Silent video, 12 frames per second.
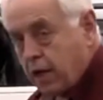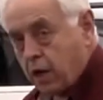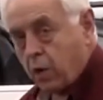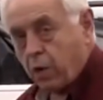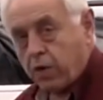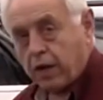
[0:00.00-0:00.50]

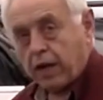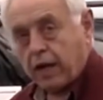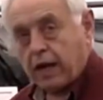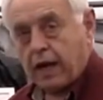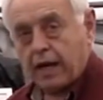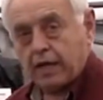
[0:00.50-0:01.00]
with a
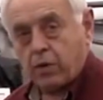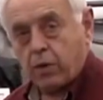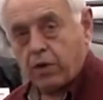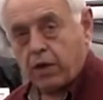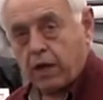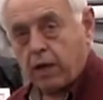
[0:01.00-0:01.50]

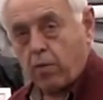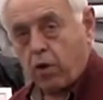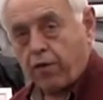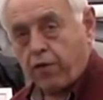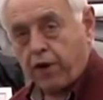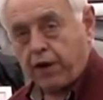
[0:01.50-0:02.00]
little
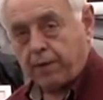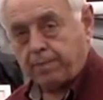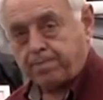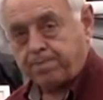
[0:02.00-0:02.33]
more freedom.